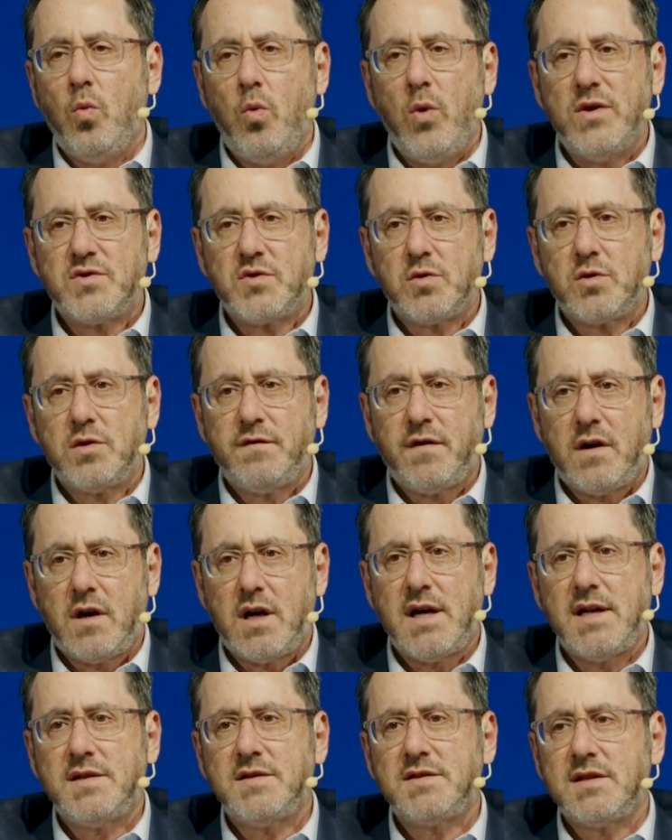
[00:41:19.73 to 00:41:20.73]
Wizard of
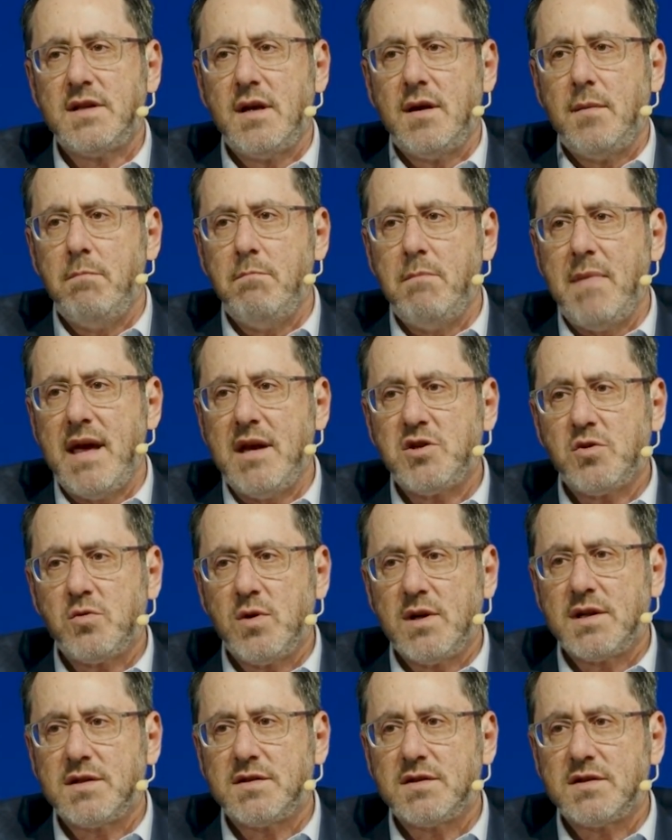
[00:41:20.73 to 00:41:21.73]
Oz,
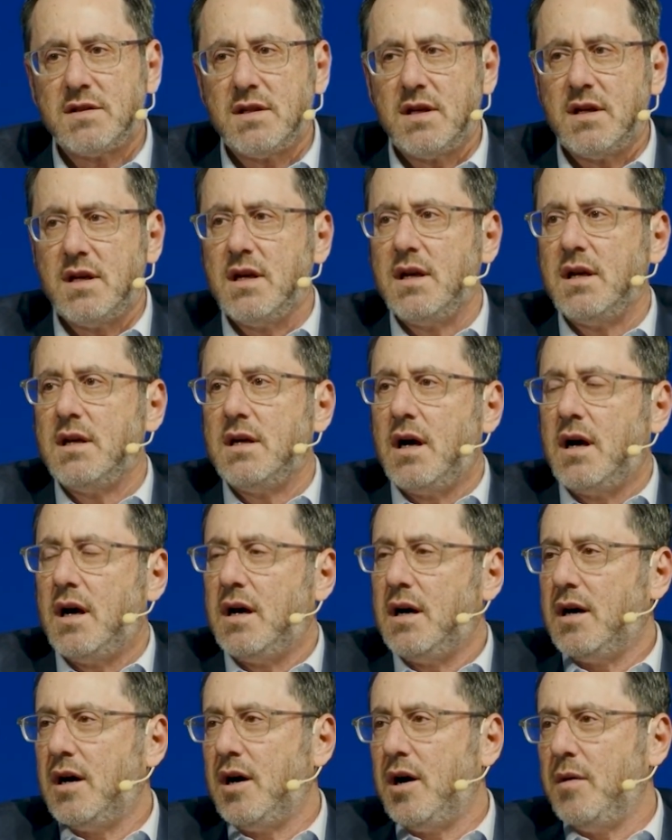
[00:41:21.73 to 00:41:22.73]
Matrix,
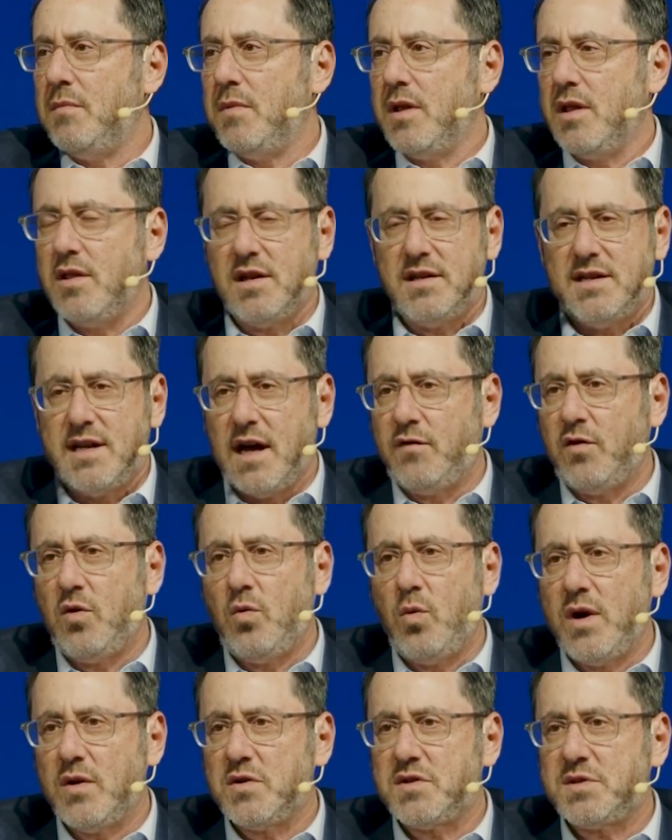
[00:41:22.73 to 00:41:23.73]
The
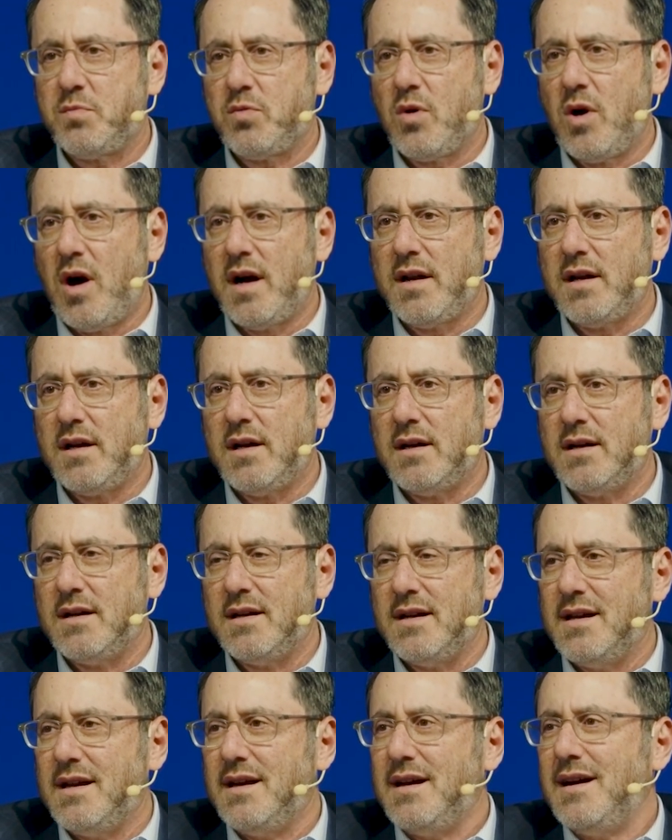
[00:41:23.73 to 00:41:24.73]
Devil Wears
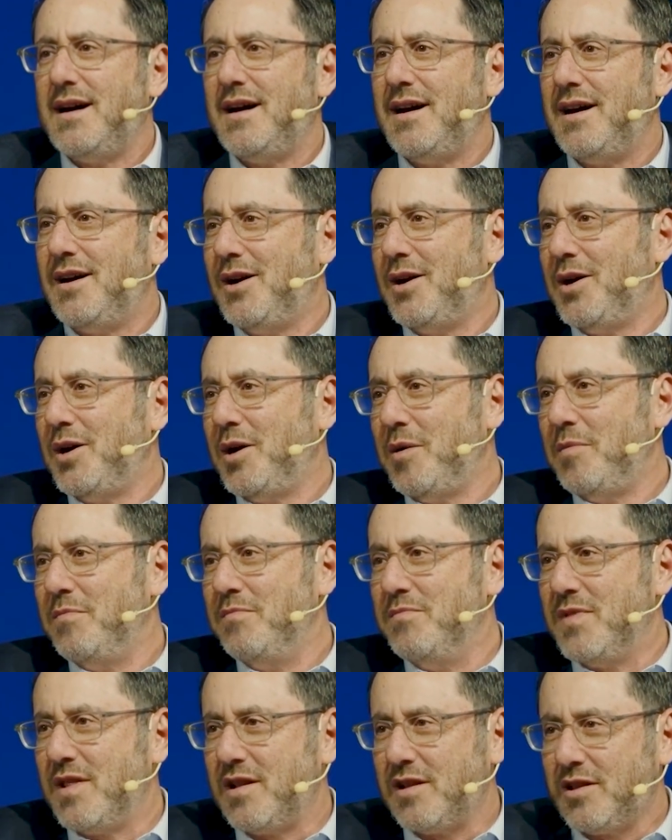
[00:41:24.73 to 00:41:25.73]
Prada,
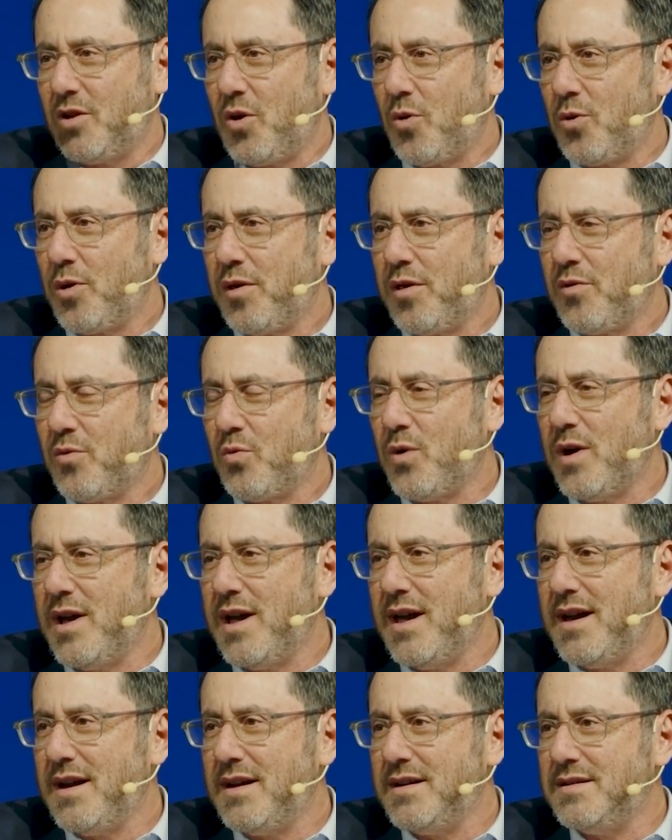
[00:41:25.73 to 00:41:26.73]
The Lord of the
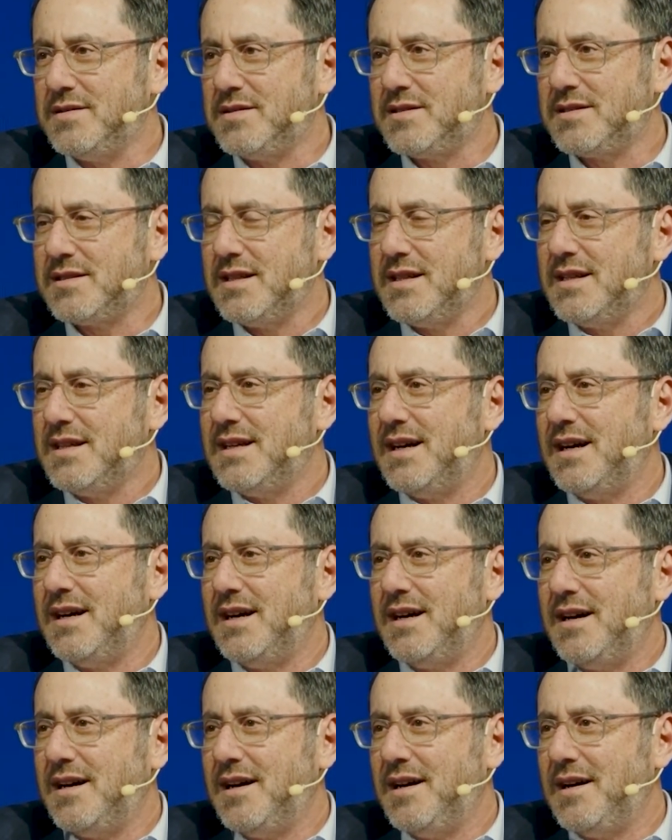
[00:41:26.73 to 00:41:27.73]
Rings,
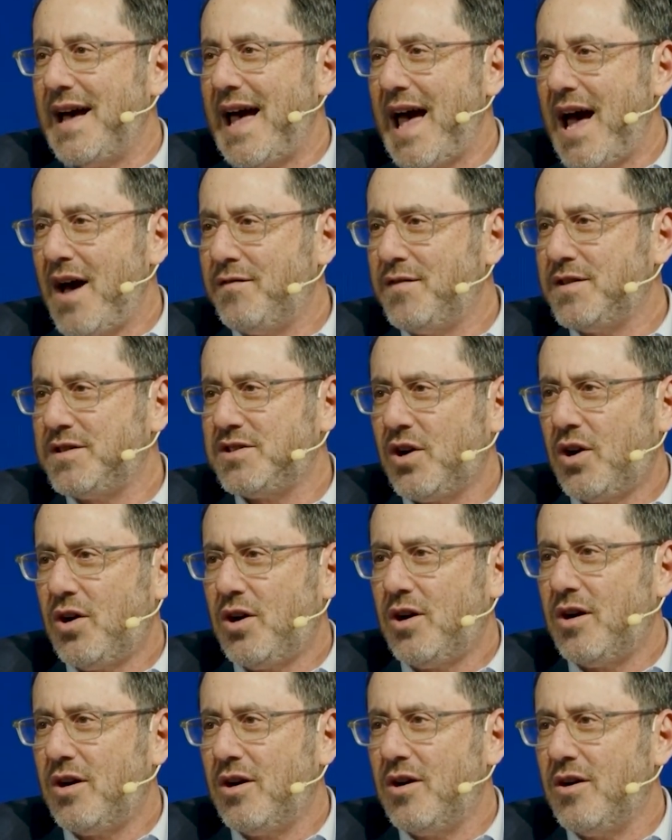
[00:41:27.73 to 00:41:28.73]

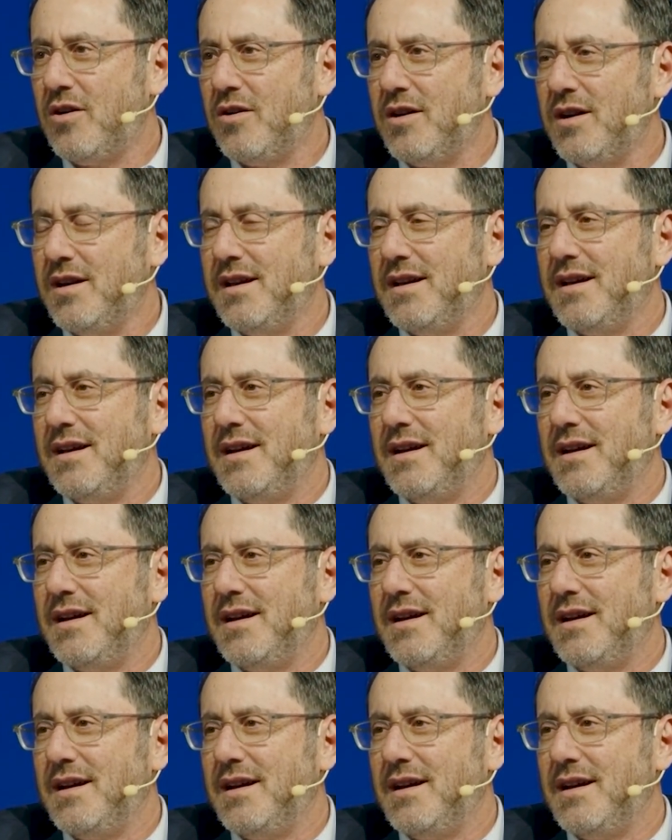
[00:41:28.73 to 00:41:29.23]
Avatar,